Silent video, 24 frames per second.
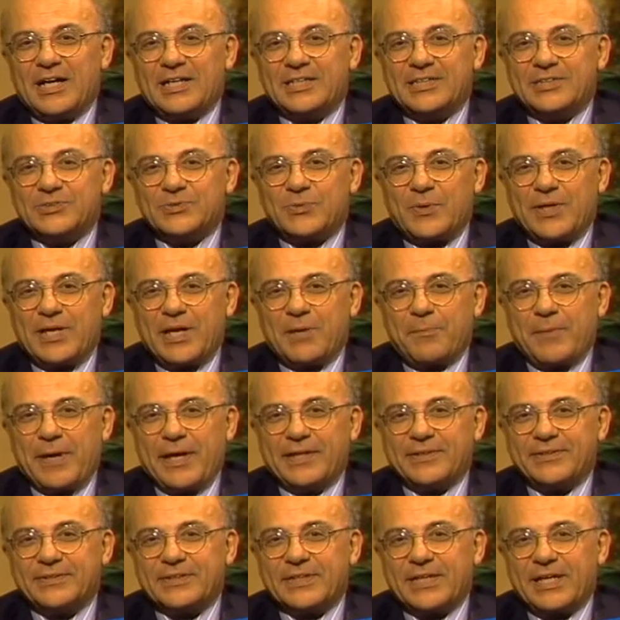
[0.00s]
his running
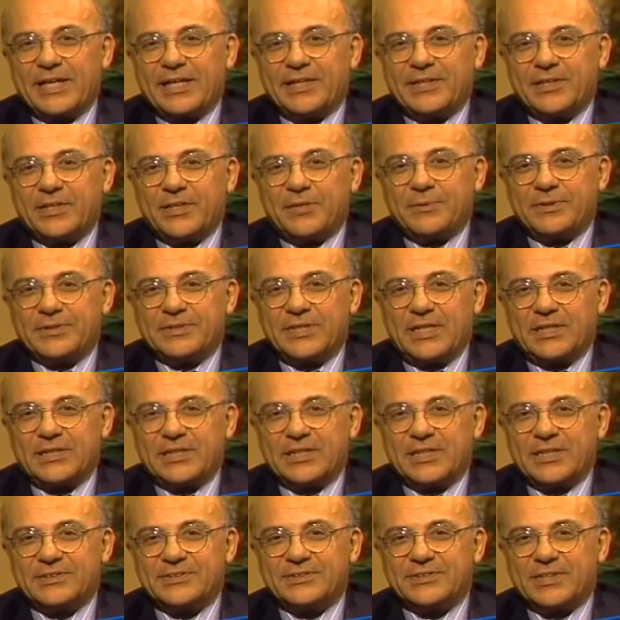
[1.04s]
mate. And they're going to be
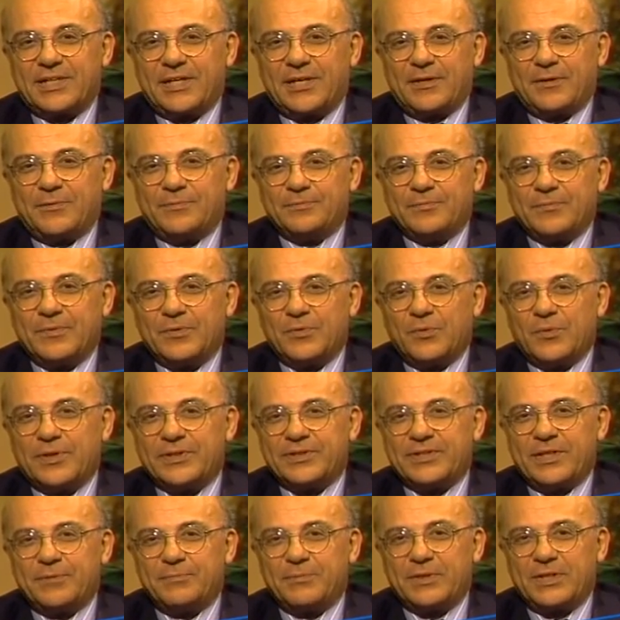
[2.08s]
telling us
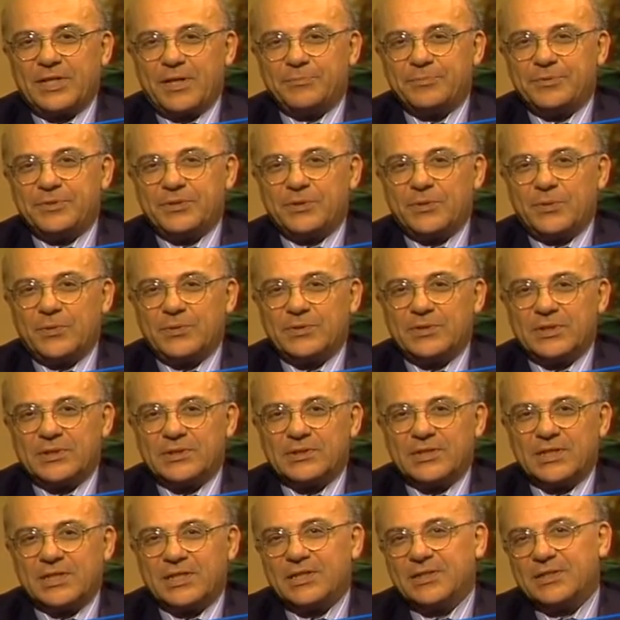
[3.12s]
what they've been up
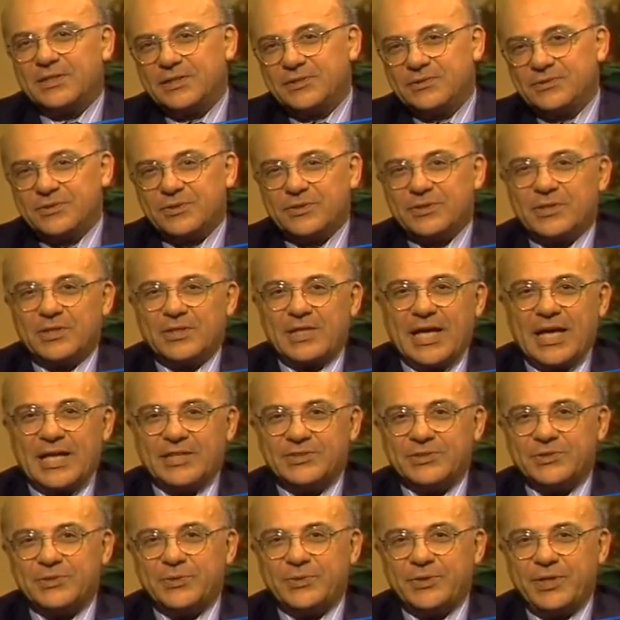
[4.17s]
to during the
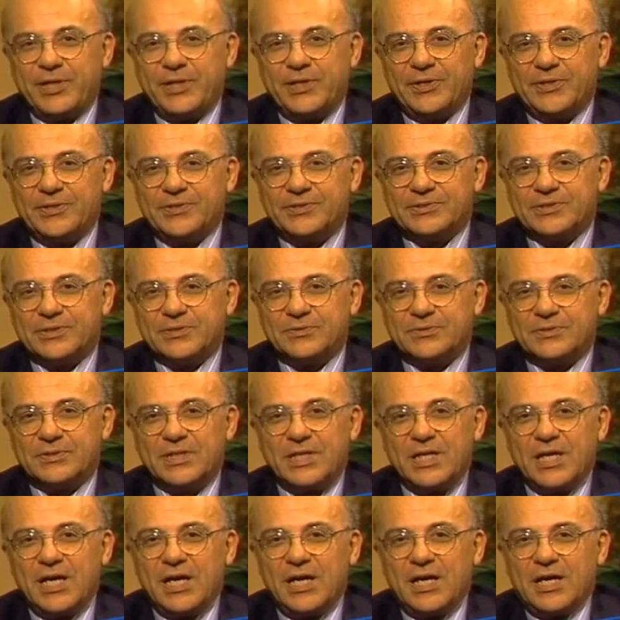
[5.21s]
last 2 years, and
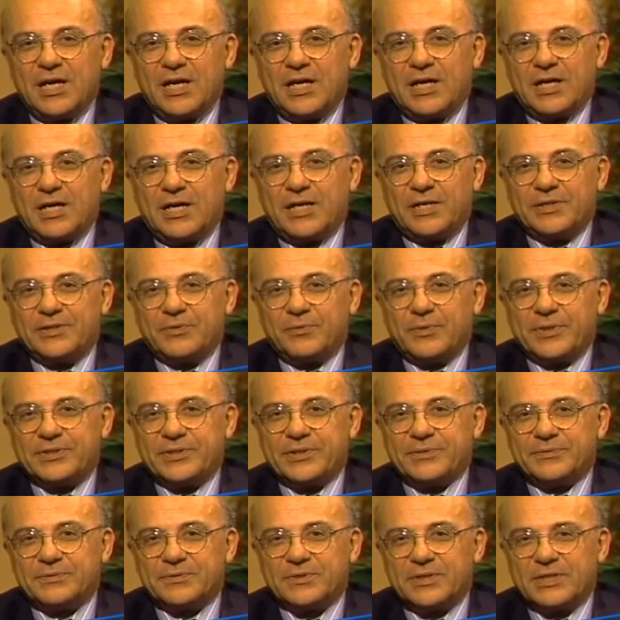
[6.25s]
what
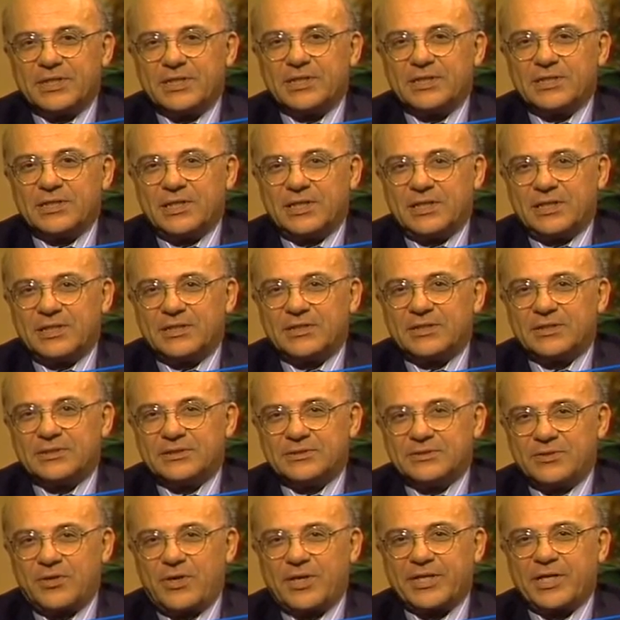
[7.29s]
they're
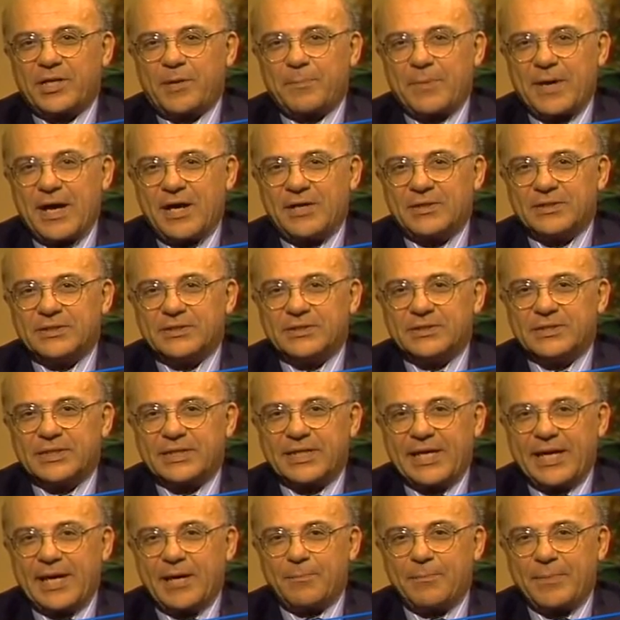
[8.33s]
talking about in the
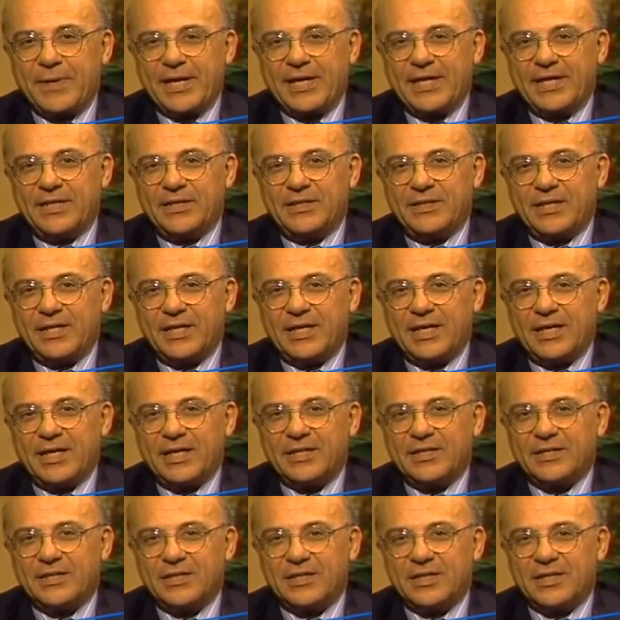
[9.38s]
campaign,
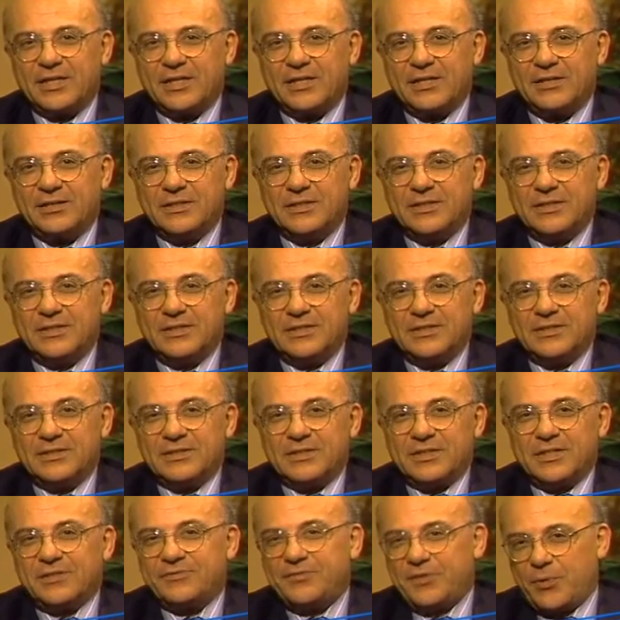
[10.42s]
and
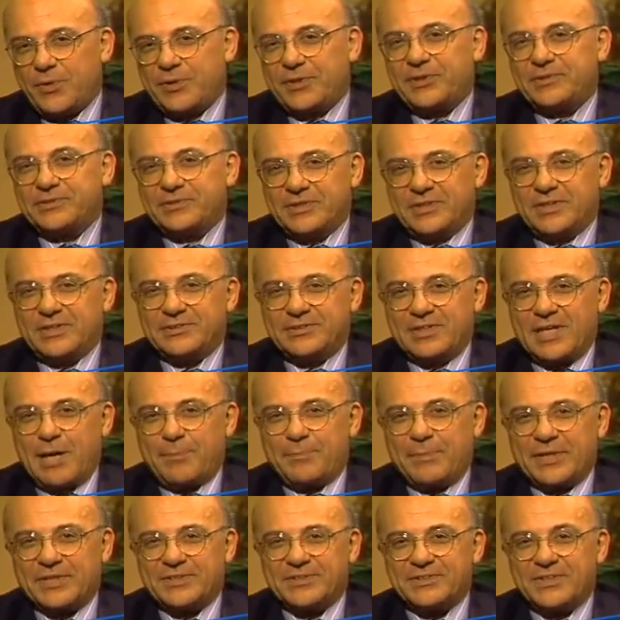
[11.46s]
a few other
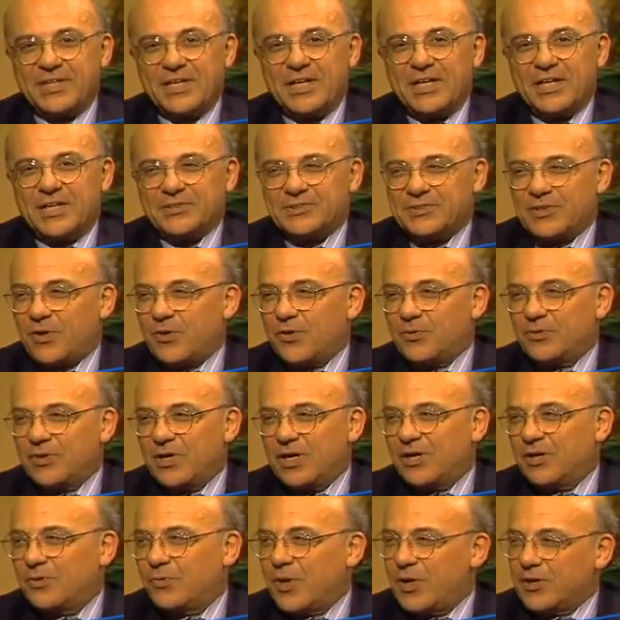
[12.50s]
topics.
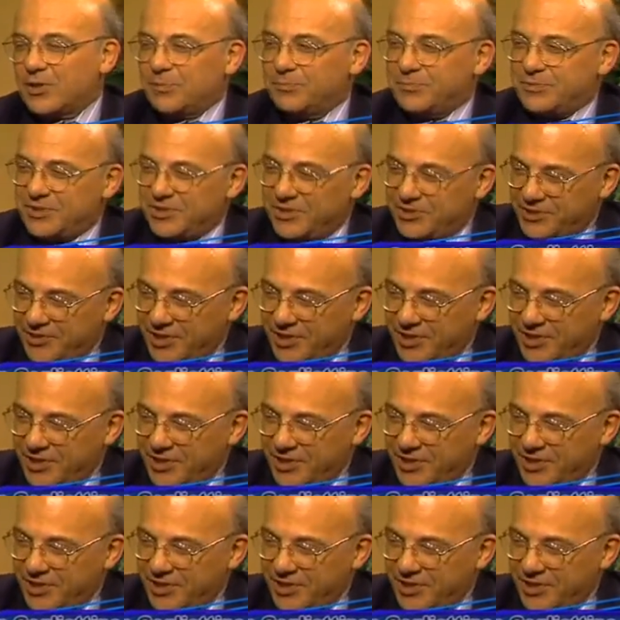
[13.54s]
So welcome to the